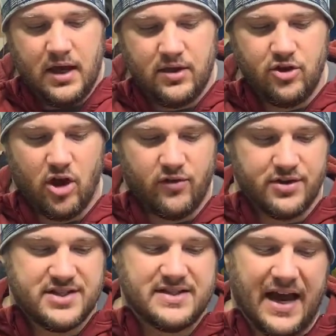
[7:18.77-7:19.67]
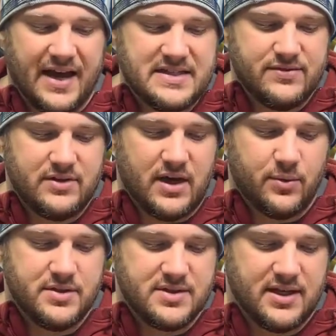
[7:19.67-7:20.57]
The overall size of it, I
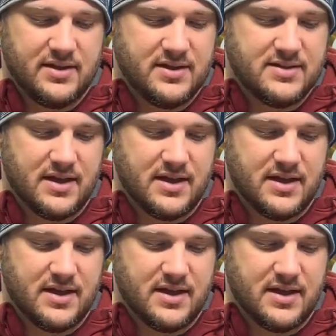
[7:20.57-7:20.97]
wouldn't say that